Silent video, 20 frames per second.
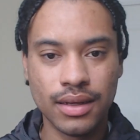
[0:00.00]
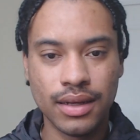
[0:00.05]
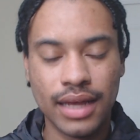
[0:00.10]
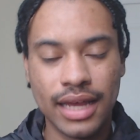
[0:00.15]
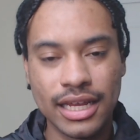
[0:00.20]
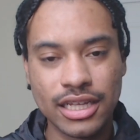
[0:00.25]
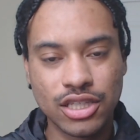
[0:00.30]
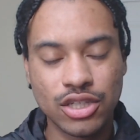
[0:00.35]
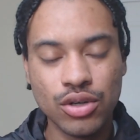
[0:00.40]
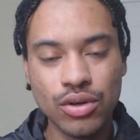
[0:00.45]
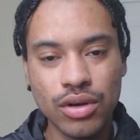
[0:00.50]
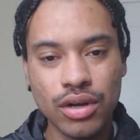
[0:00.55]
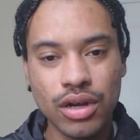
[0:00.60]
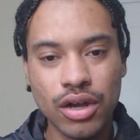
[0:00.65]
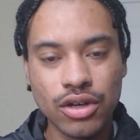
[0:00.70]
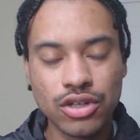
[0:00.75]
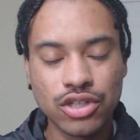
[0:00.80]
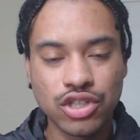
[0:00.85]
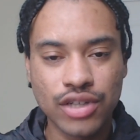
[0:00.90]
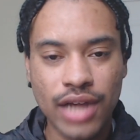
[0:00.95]
And two of
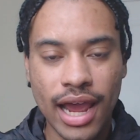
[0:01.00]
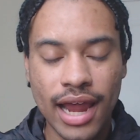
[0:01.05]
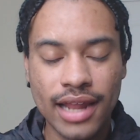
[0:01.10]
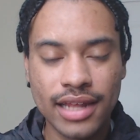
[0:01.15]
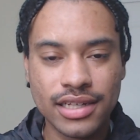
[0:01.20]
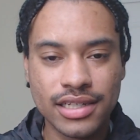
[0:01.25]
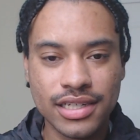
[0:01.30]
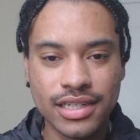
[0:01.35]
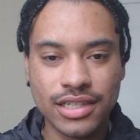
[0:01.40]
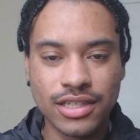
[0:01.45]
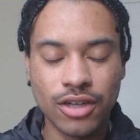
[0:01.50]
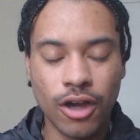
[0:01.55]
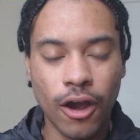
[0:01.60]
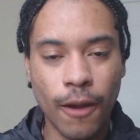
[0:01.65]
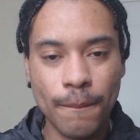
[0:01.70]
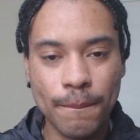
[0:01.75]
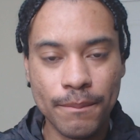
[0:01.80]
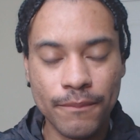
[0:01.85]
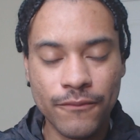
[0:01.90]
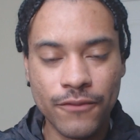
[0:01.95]
those strategies
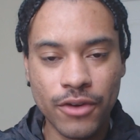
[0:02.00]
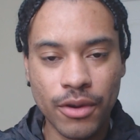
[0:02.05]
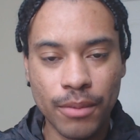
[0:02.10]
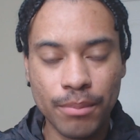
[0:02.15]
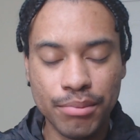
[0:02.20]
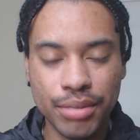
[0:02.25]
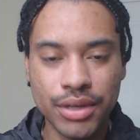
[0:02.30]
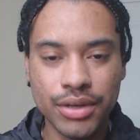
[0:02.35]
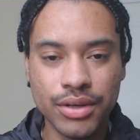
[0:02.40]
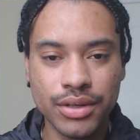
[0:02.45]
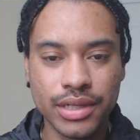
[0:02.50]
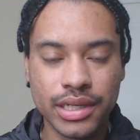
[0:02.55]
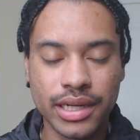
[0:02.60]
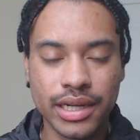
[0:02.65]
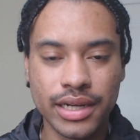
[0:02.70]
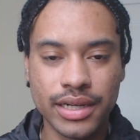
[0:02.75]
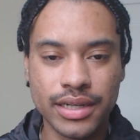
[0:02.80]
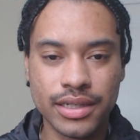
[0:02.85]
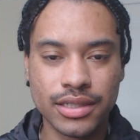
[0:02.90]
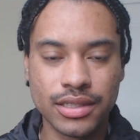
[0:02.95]
are from
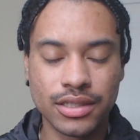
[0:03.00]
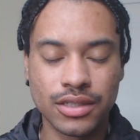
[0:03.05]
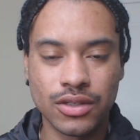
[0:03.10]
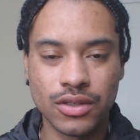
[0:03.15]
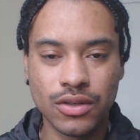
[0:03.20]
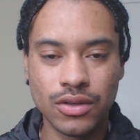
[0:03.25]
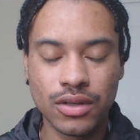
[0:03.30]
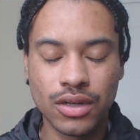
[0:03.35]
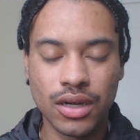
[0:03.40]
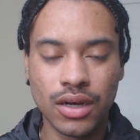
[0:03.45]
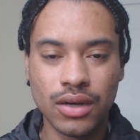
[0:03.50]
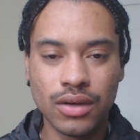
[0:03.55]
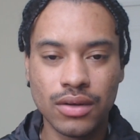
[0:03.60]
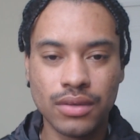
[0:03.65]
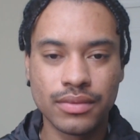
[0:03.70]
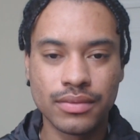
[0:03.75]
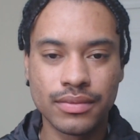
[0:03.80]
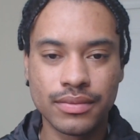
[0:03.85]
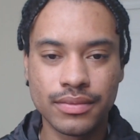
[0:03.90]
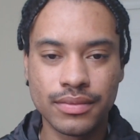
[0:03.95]
billionaires. You know,
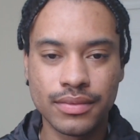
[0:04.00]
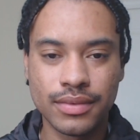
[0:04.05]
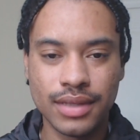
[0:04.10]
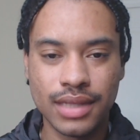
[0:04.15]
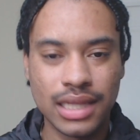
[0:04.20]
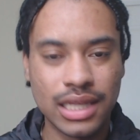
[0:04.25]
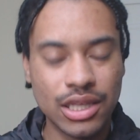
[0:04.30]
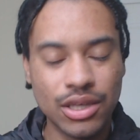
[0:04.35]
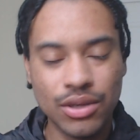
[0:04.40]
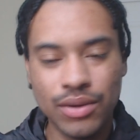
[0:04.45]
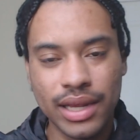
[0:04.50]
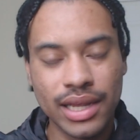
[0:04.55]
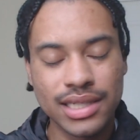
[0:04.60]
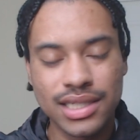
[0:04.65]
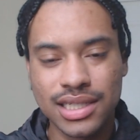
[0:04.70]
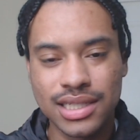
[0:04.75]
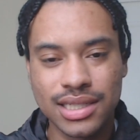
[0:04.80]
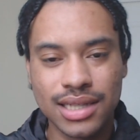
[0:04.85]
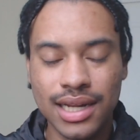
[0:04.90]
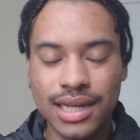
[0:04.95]
you didn't
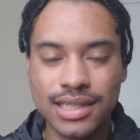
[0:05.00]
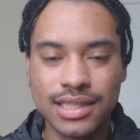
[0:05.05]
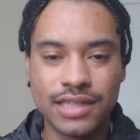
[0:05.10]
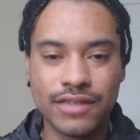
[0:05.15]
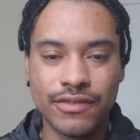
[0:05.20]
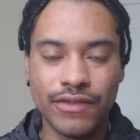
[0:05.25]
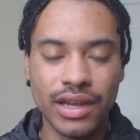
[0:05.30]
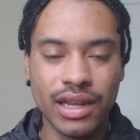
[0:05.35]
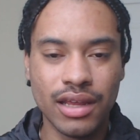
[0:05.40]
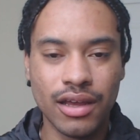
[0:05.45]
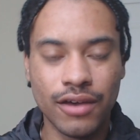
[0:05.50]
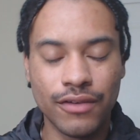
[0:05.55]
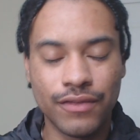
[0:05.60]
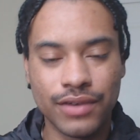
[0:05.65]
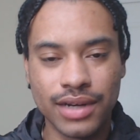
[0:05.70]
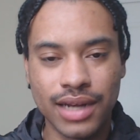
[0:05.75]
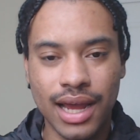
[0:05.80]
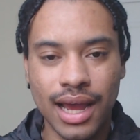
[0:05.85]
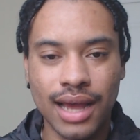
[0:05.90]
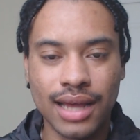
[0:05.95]
just click this video for
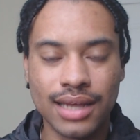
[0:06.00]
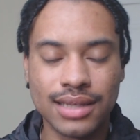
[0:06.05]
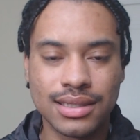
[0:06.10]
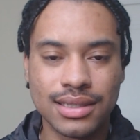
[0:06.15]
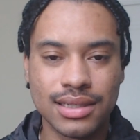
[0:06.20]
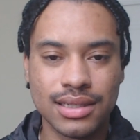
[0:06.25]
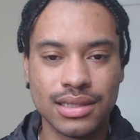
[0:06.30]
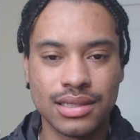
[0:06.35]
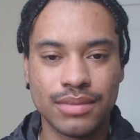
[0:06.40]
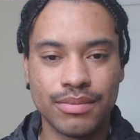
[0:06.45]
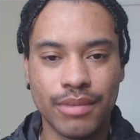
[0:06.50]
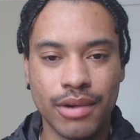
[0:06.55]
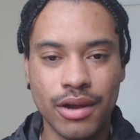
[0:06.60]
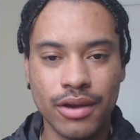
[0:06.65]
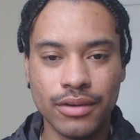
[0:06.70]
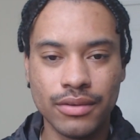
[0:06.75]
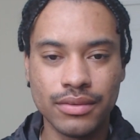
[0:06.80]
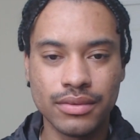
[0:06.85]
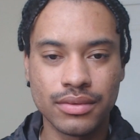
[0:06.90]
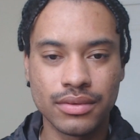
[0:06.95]
nonsense,
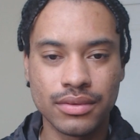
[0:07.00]
bro.